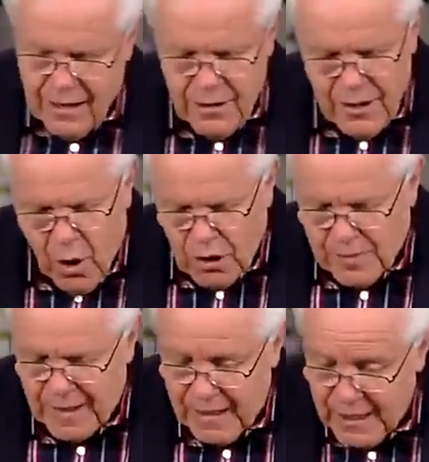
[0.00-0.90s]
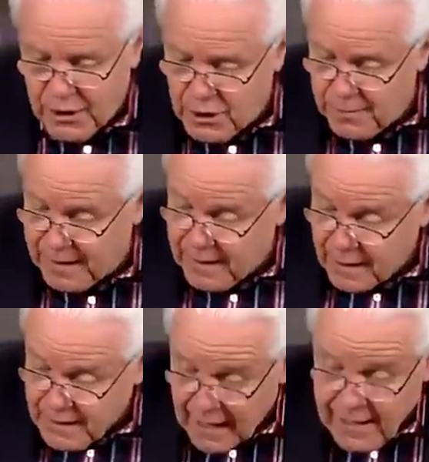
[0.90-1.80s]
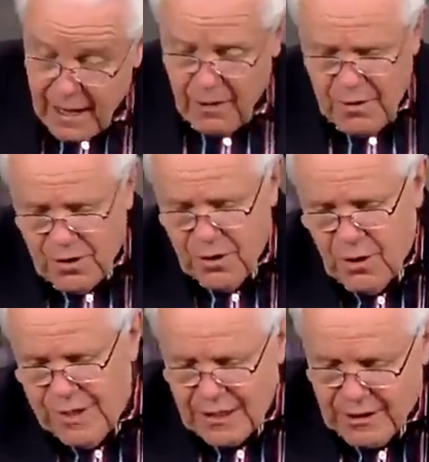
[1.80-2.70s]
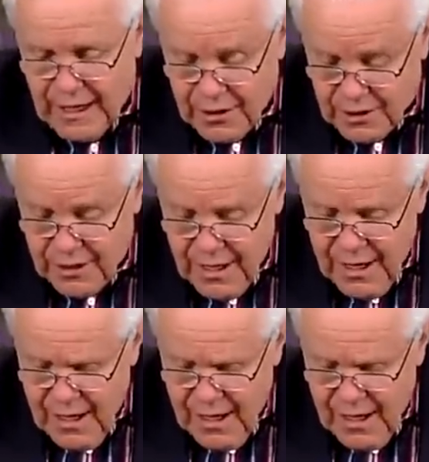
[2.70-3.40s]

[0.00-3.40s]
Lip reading: the Holy Spirit leads you, but does not carry you to your destination.